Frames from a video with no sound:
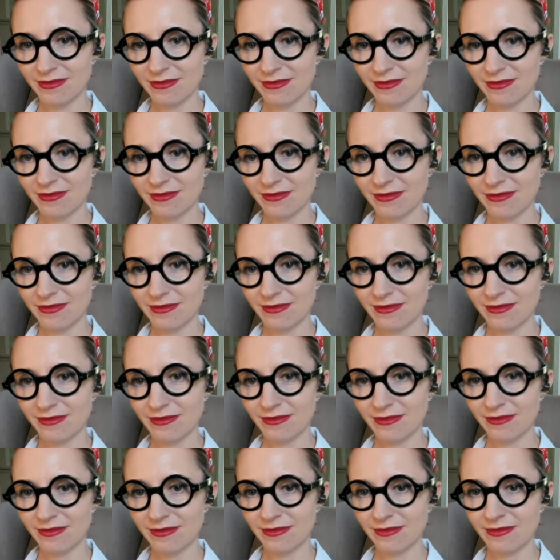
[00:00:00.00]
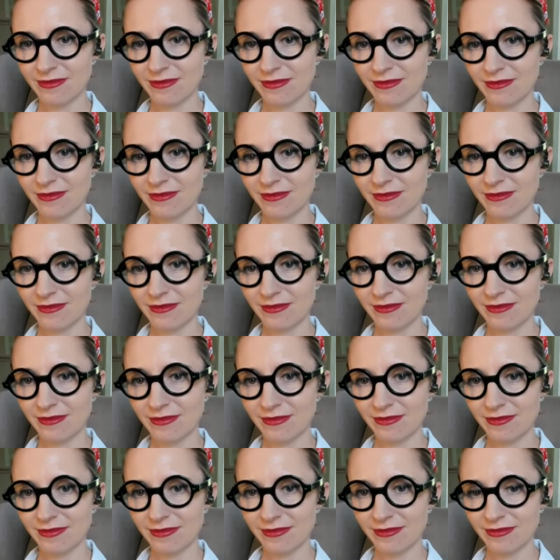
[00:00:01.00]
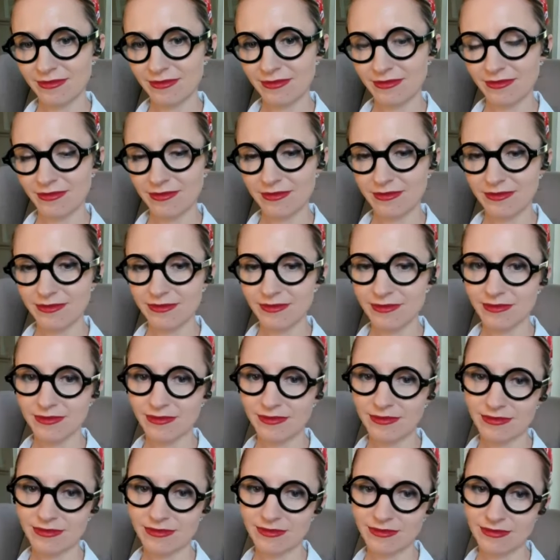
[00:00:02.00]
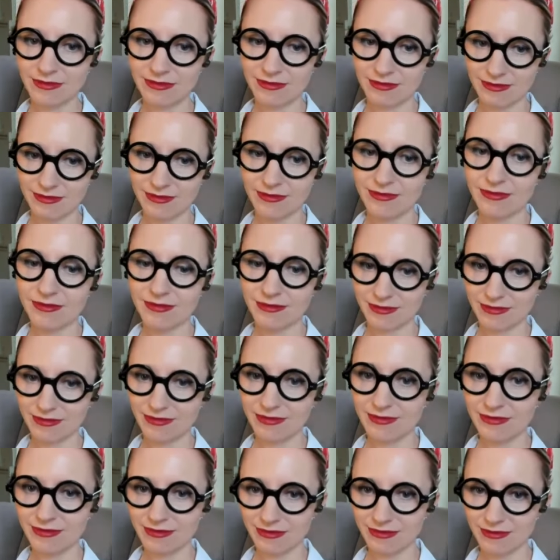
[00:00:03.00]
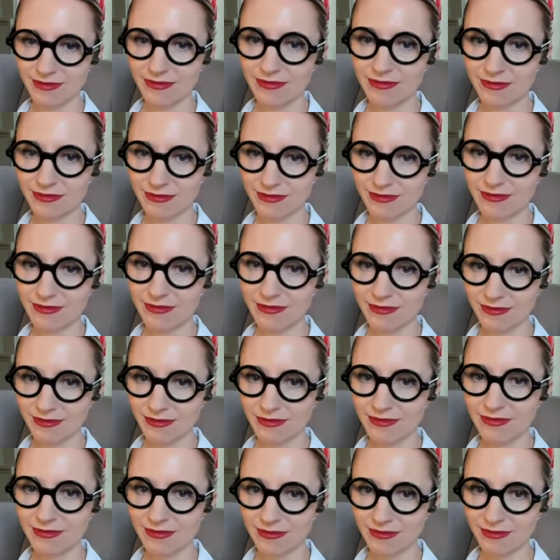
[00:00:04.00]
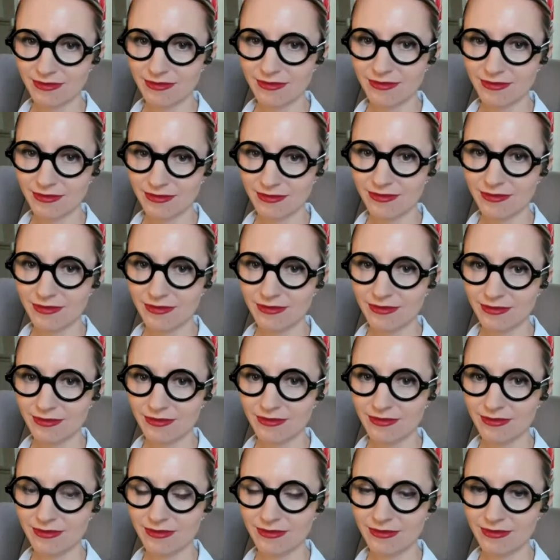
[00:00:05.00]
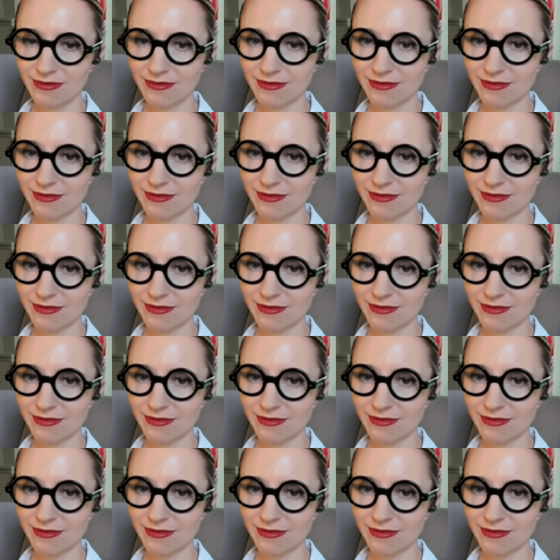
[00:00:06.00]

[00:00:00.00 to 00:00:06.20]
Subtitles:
[no speech]